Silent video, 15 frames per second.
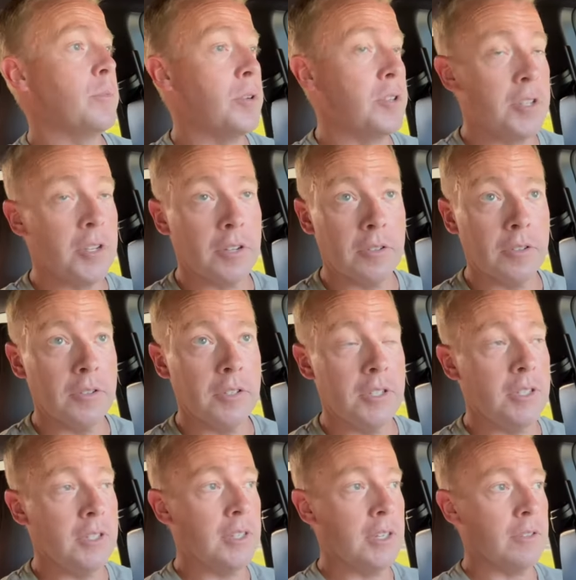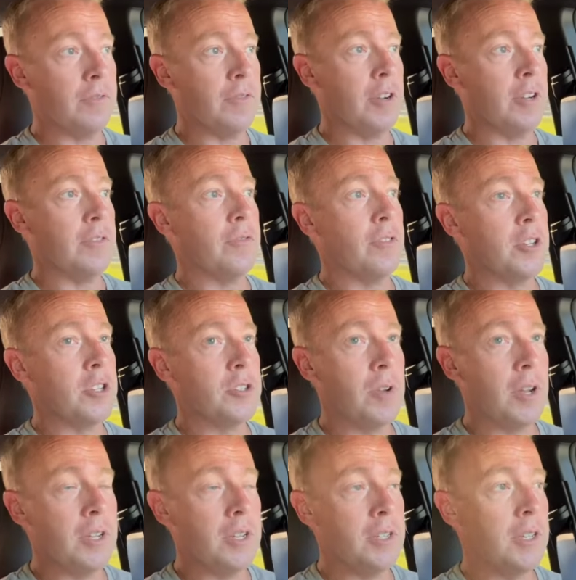particularly get very
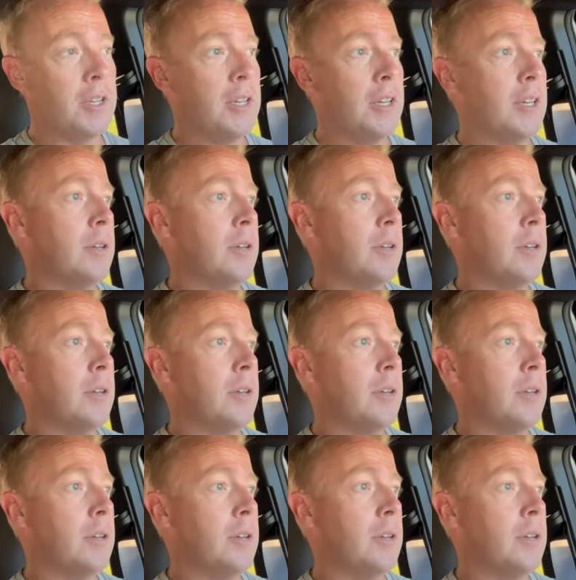frustrated